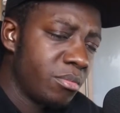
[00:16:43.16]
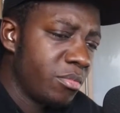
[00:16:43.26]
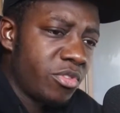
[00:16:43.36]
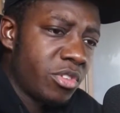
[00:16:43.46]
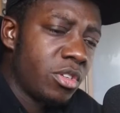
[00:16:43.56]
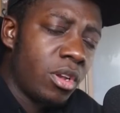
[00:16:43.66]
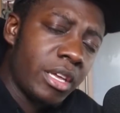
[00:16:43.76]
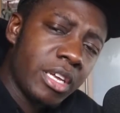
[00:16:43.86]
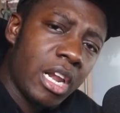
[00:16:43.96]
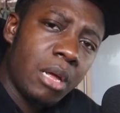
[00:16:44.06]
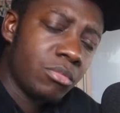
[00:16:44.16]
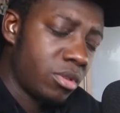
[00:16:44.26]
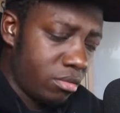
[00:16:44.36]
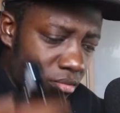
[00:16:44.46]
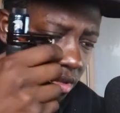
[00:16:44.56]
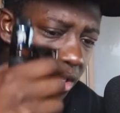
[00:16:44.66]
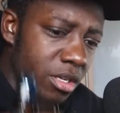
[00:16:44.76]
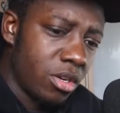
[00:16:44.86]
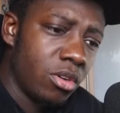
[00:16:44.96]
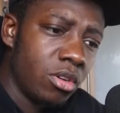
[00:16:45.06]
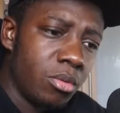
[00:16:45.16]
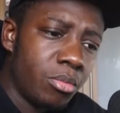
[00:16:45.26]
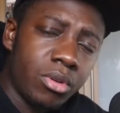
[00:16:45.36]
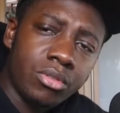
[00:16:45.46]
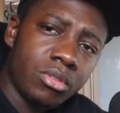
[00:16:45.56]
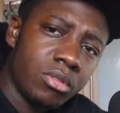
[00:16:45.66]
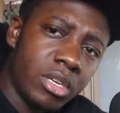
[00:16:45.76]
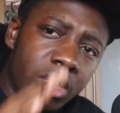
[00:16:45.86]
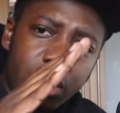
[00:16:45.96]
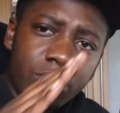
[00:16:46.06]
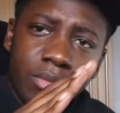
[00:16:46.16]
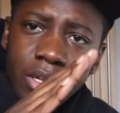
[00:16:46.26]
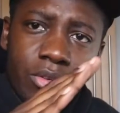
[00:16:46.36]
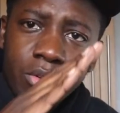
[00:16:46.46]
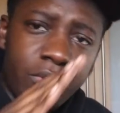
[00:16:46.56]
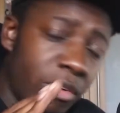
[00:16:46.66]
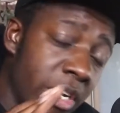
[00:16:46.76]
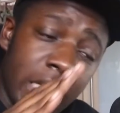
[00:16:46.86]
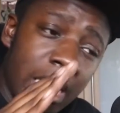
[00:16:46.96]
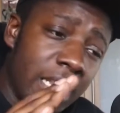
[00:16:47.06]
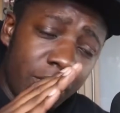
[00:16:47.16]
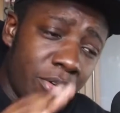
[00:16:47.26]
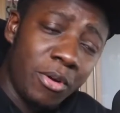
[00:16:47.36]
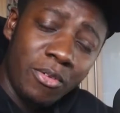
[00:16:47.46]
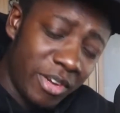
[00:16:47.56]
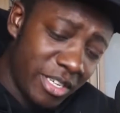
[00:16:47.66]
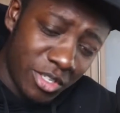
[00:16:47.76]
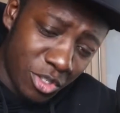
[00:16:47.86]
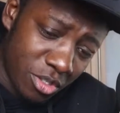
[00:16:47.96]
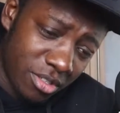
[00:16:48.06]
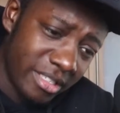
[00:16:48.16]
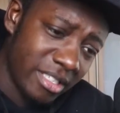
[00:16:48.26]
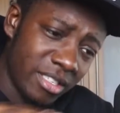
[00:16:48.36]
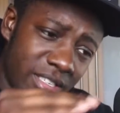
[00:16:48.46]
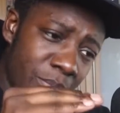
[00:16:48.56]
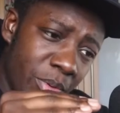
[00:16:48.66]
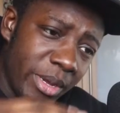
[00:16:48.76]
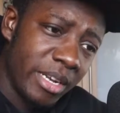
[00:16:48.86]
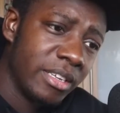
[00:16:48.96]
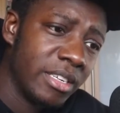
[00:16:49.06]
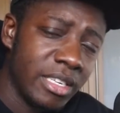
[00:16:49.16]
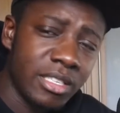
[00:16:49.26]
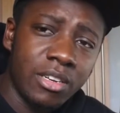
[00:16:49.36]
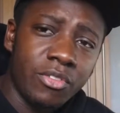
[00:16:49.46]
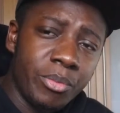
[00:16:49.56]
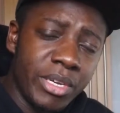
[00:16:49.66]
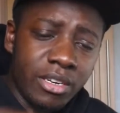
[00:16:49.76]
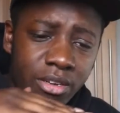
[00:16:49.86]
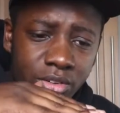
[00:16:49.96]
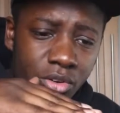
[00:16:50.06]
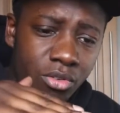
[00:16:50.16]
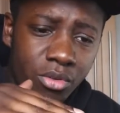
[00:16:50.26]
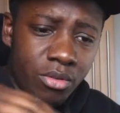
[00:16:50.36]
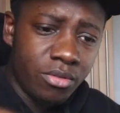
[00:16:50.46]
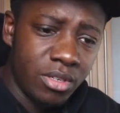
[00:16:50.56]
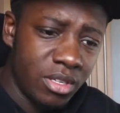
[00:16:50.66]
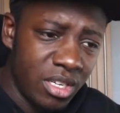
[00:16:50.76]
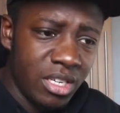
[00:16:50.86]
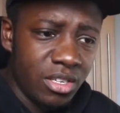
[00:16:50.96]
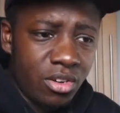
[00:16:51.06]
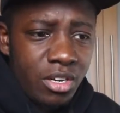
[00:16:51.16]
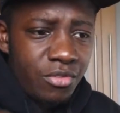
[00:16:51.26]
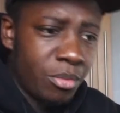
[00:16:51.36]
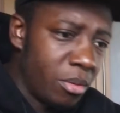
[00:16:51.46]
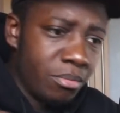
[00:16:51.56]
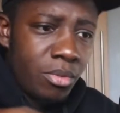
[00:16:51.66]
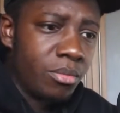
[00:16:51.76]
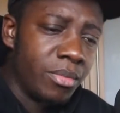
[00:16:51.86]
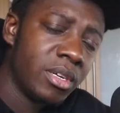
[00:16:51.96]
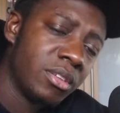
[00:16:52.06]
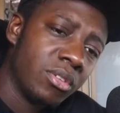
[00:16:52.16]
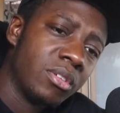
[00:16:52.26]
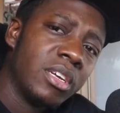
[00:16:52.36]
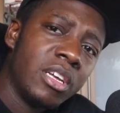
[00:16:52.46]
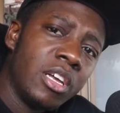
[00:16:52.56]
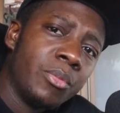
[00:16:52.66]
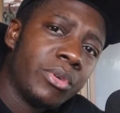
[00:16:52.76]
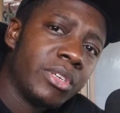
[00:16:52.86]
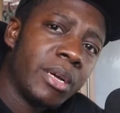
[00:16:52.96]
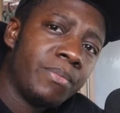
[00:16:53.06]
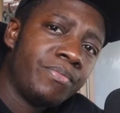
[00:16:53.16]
If you still like your clamps, there you go. Plus, again, that groove, I really like that groove where you can just slip them in instead of it being non-grooved. You can lift them up, boom, done. But yeah,